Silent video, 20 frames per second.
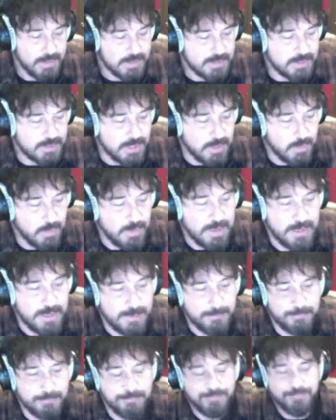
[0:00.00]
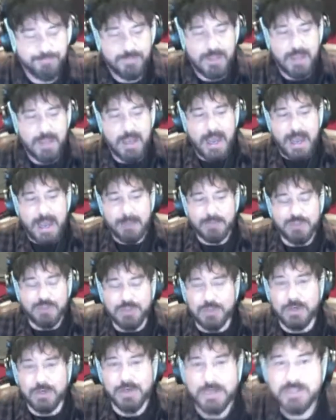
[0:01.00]
So I'm
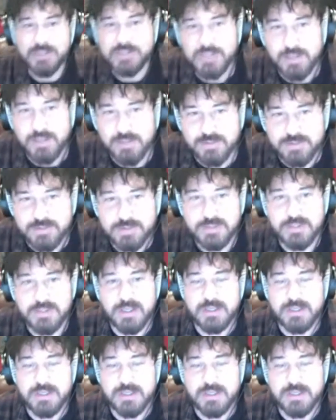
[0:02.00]
sure in songs